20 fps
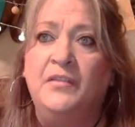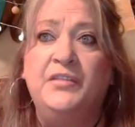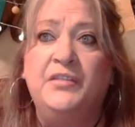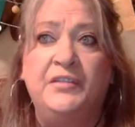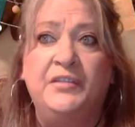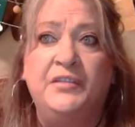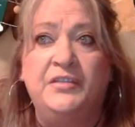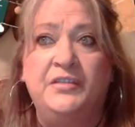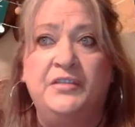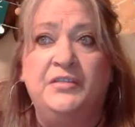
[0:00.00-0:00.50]

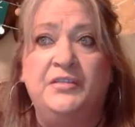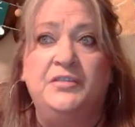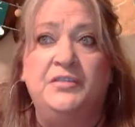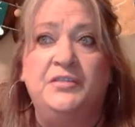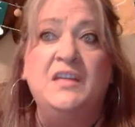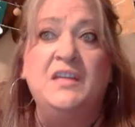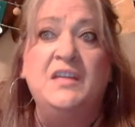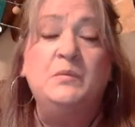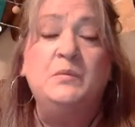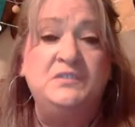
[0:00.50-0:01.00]
the
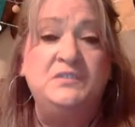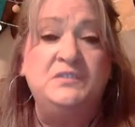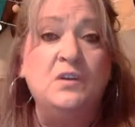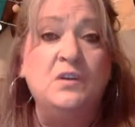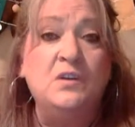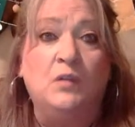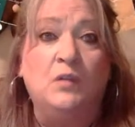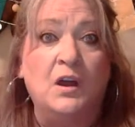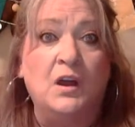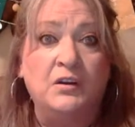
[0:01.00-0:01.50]
it was no
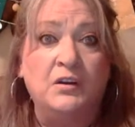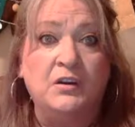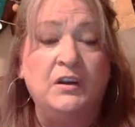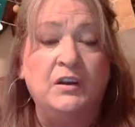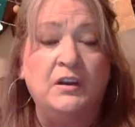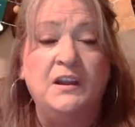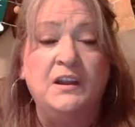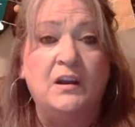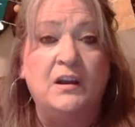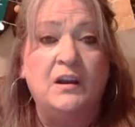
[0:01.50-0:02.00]
longer
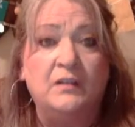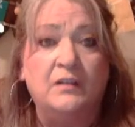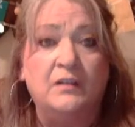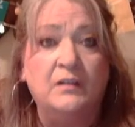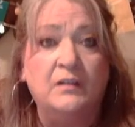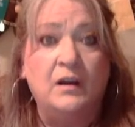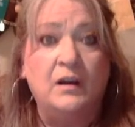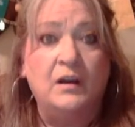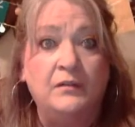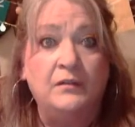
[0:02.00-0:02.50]
in our
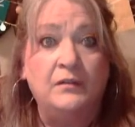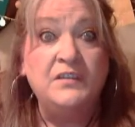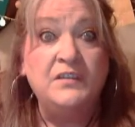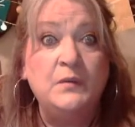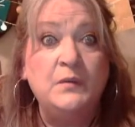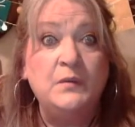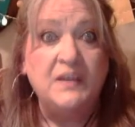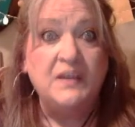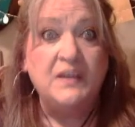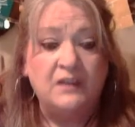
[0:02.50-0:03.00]
our
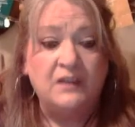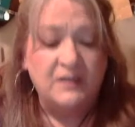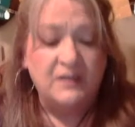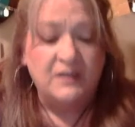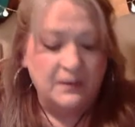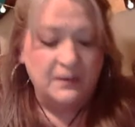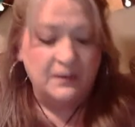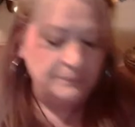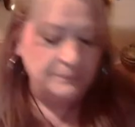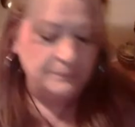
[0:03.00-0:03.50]
viewing area